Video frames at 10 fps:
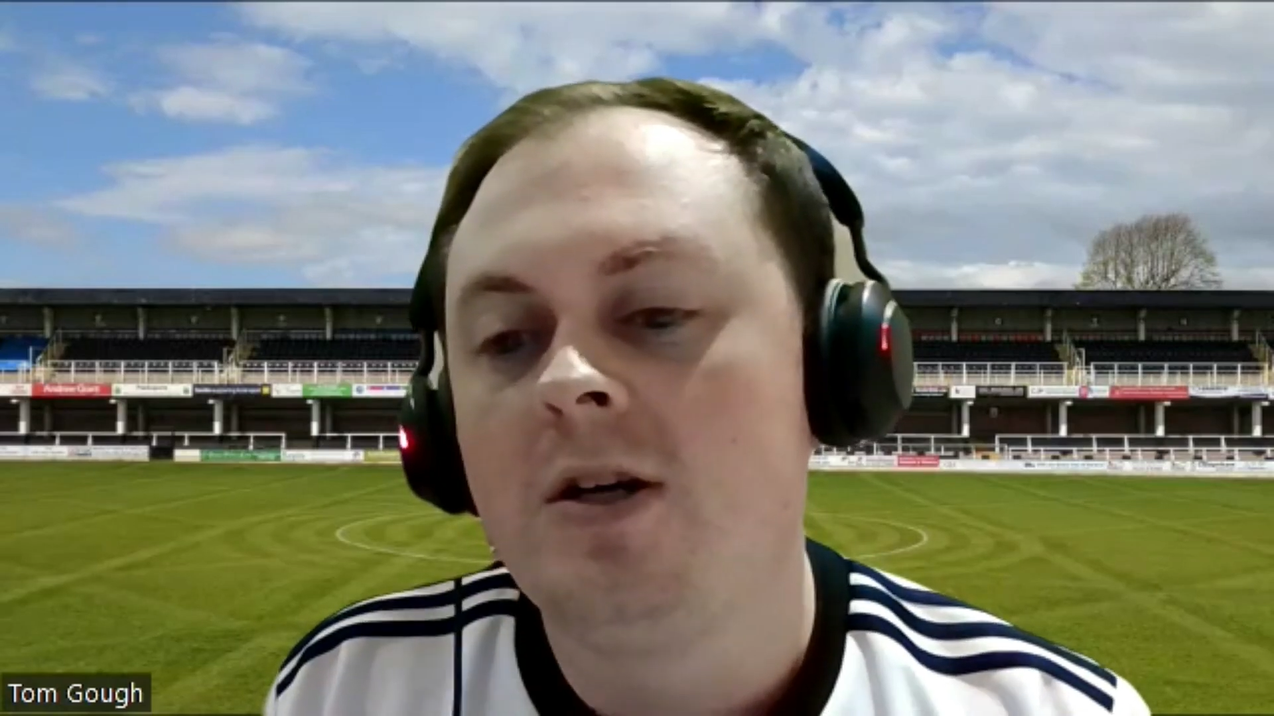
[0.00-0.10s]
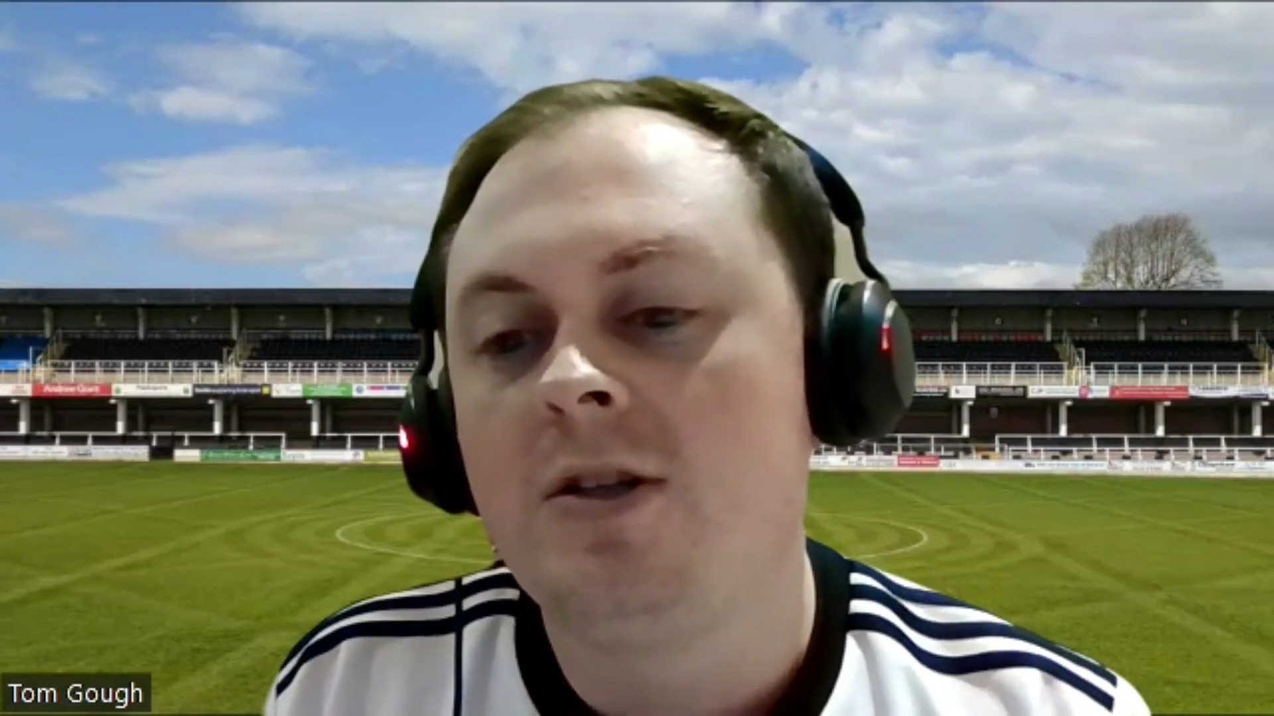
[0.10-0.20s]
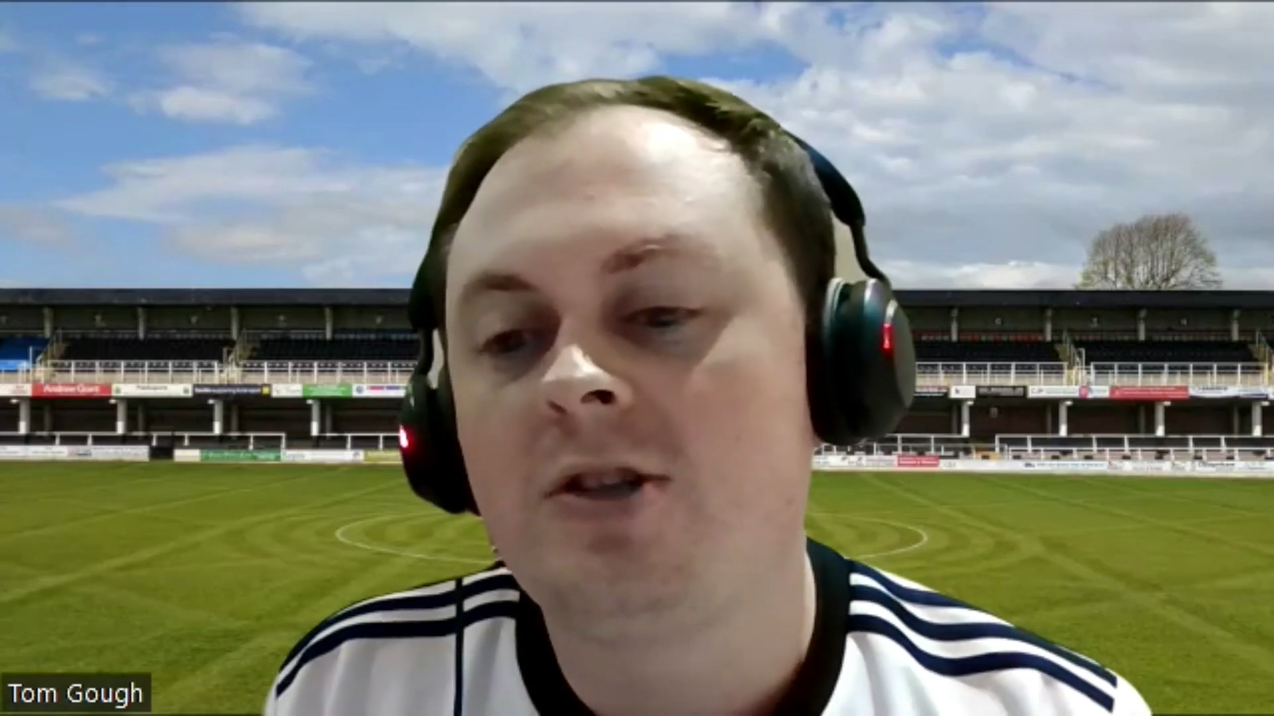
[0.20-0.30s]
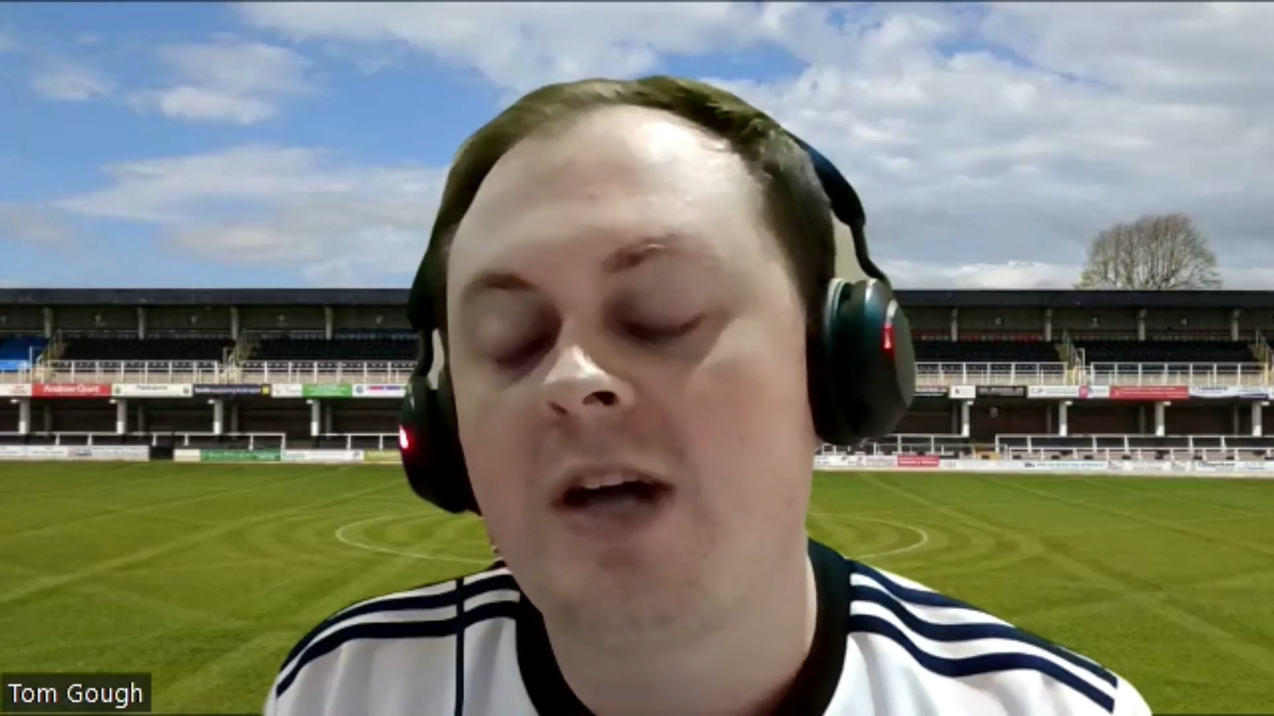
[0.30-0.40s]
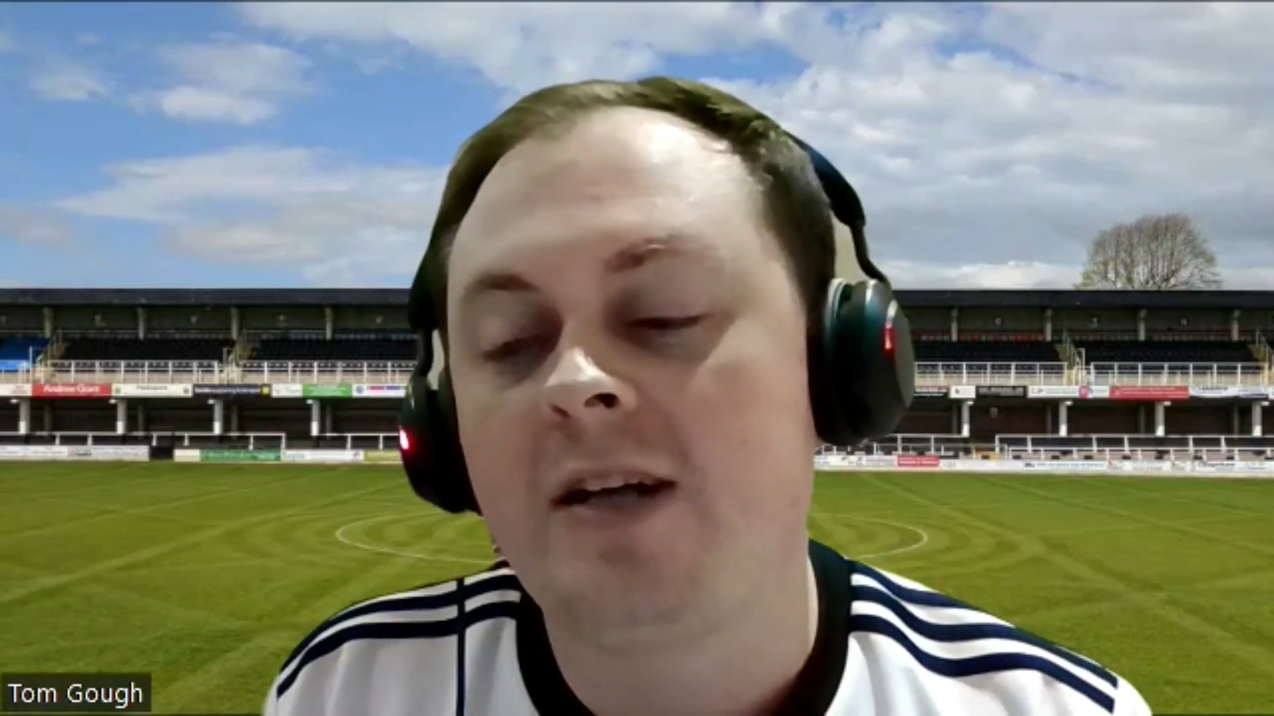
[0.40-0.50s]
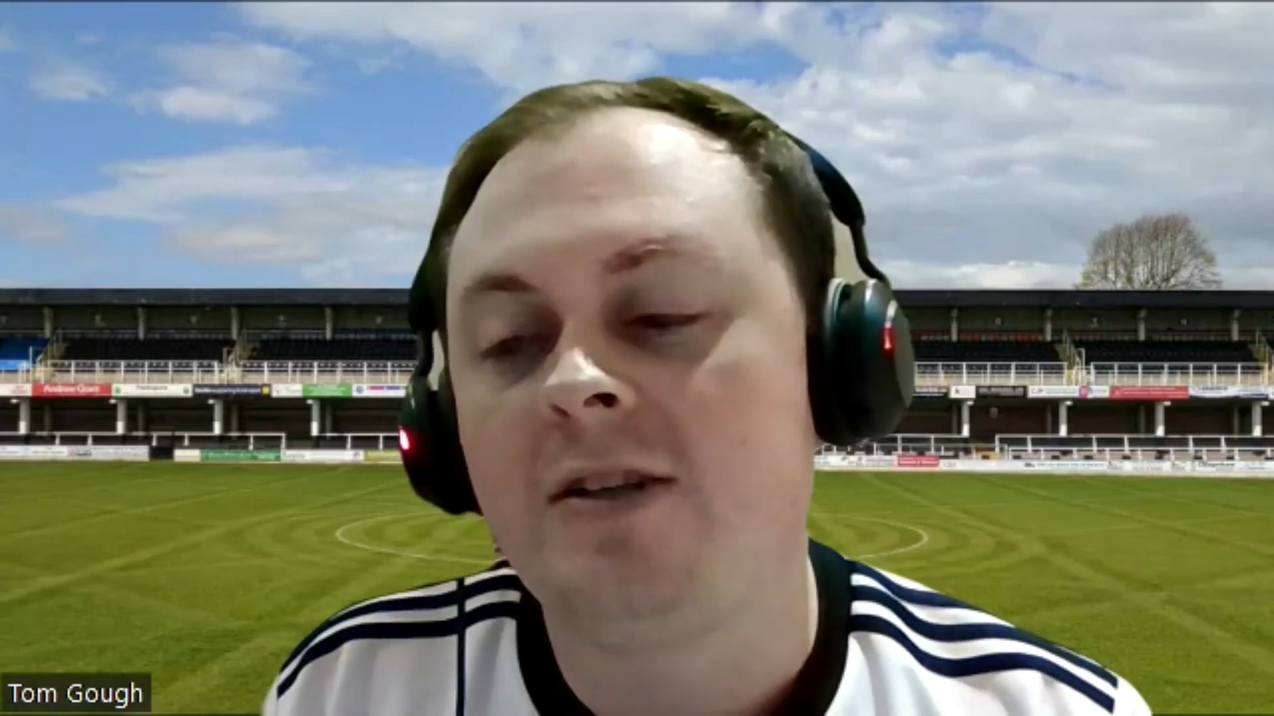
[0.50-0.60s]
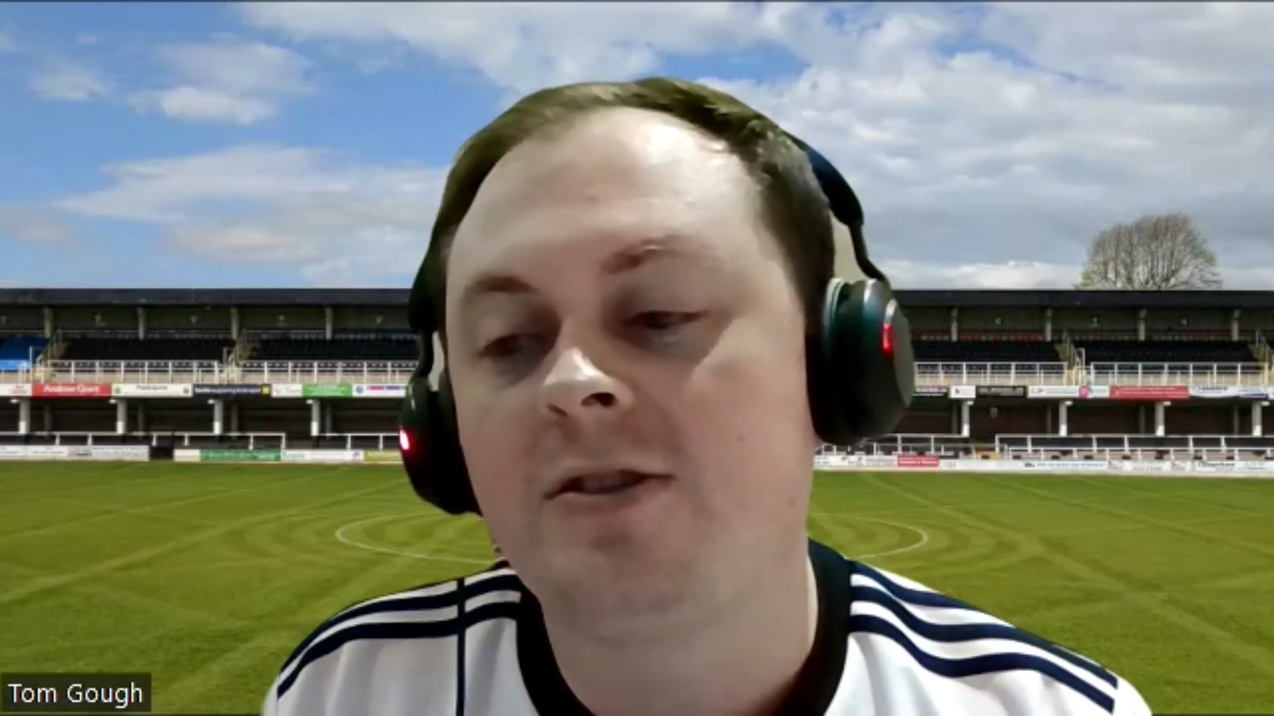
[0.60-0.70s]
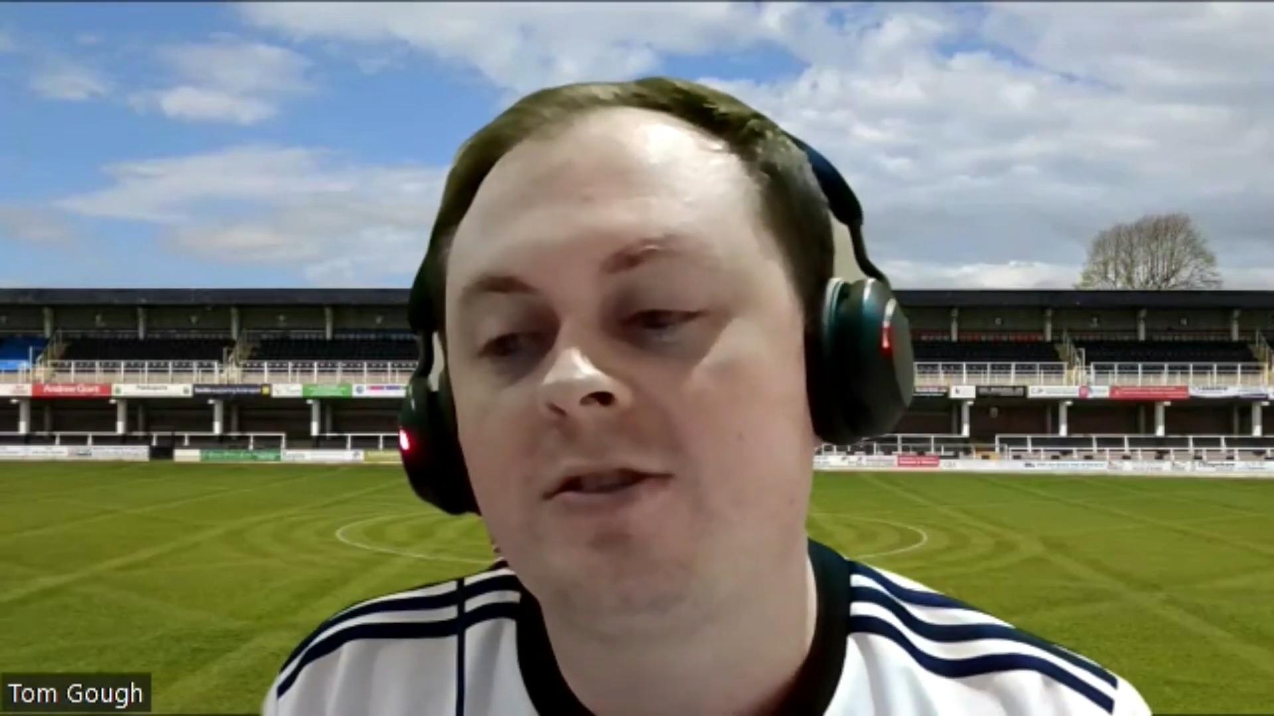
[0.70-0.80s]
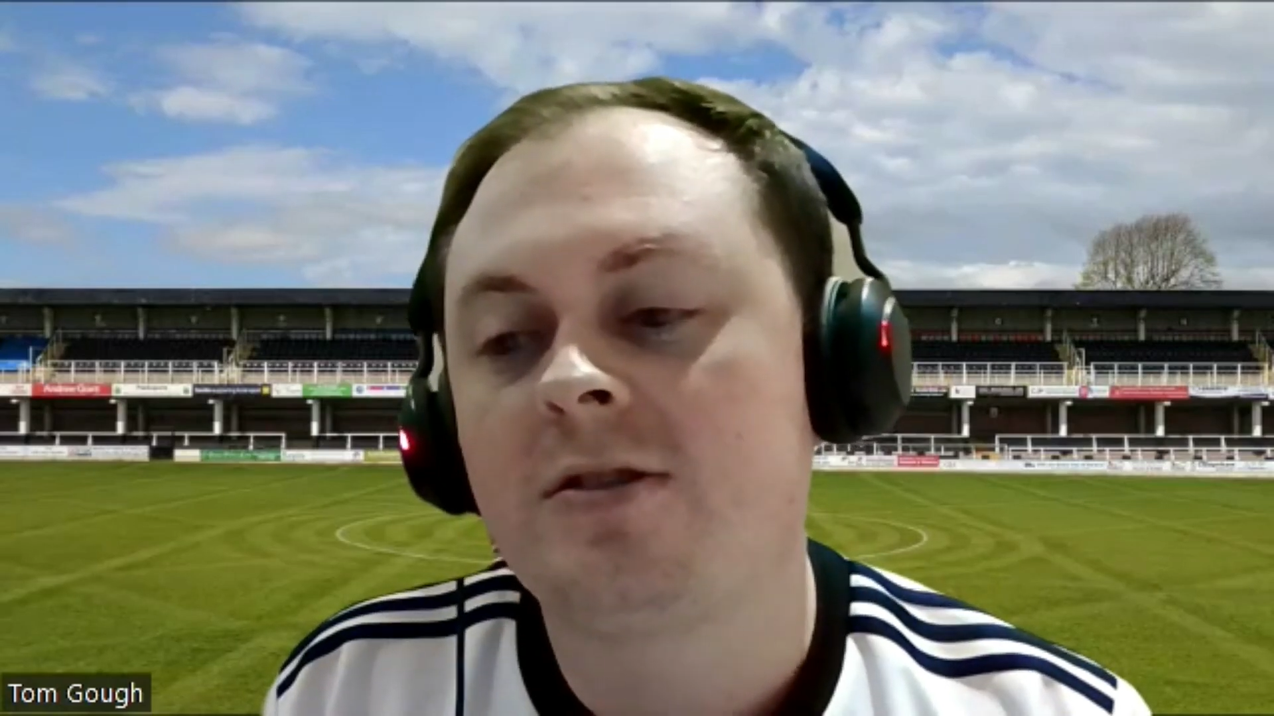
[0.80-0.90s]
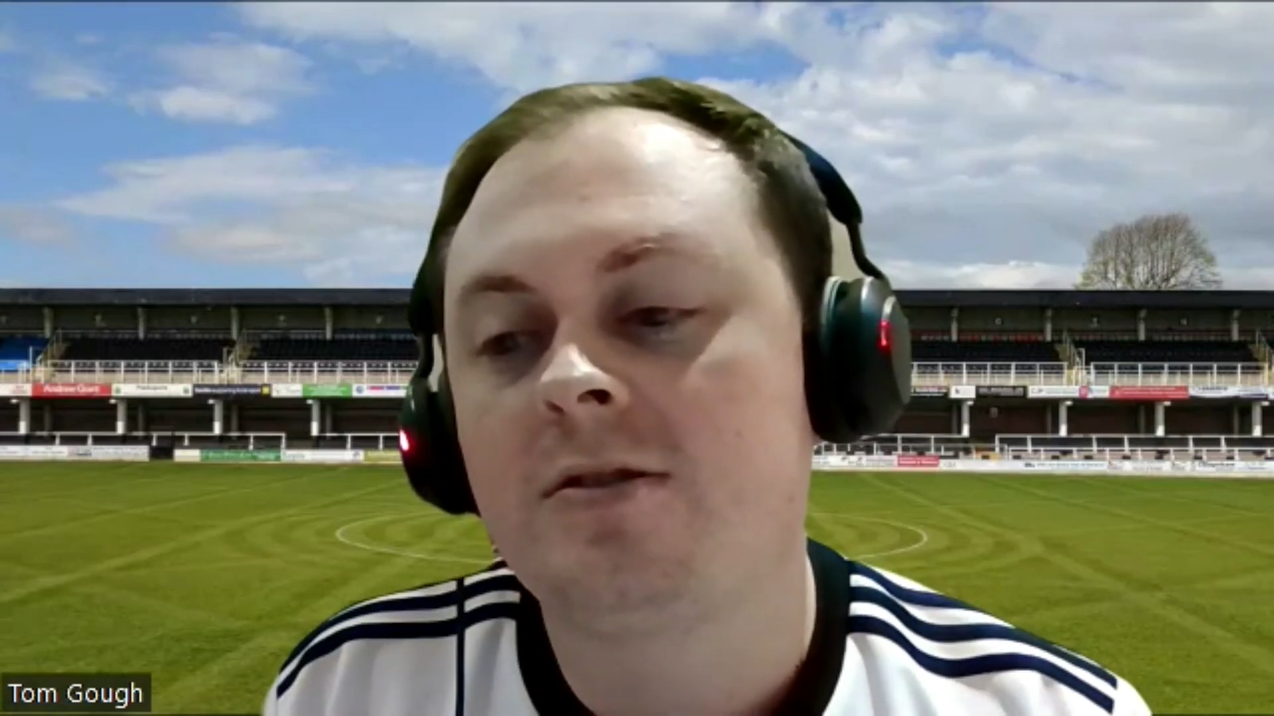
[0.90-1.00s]

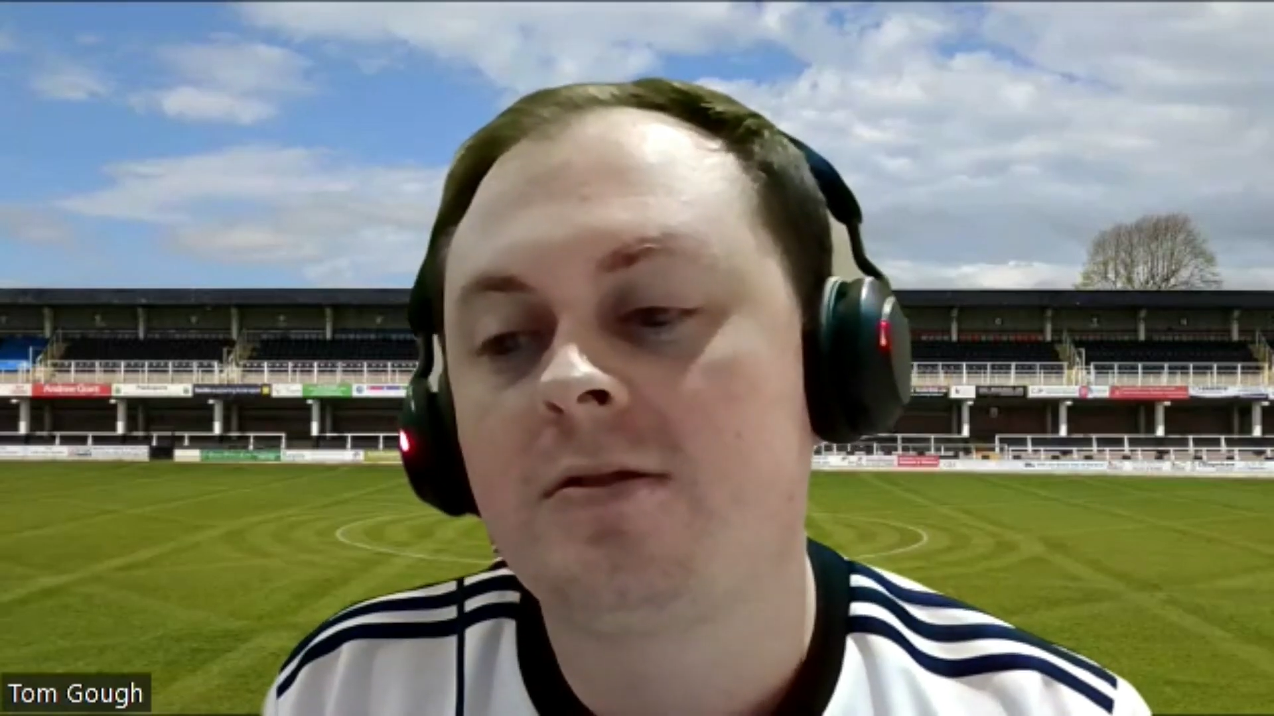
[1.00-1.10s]
changed